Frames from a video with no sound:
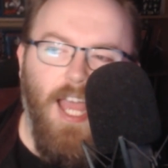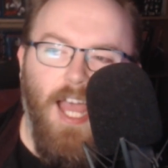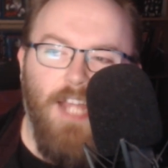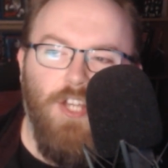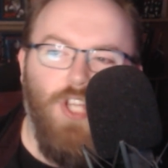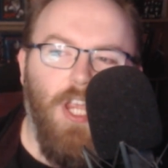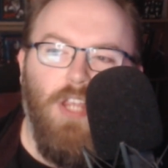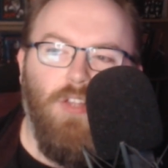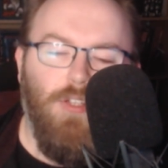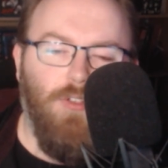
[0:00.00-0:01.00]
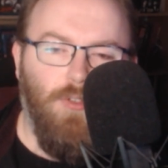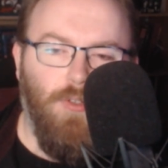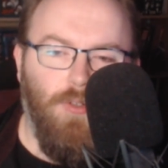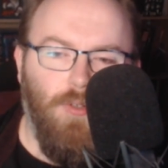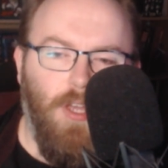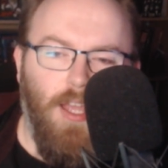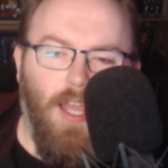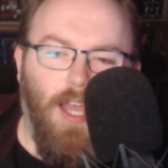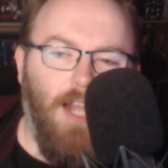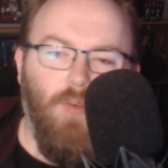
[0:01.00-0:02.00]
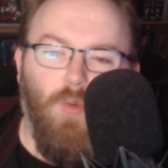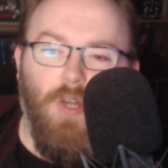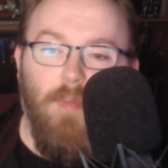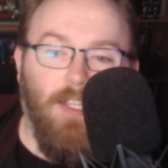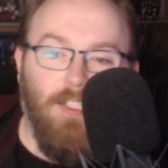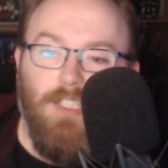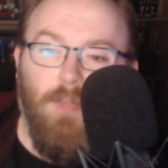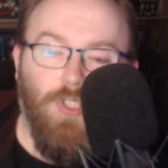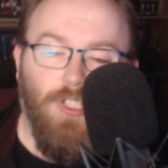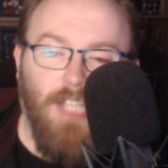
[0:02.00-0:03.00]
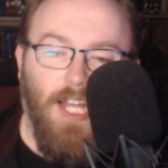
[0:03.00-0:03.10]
I genuinely don't know. And I don't want to make assumptions.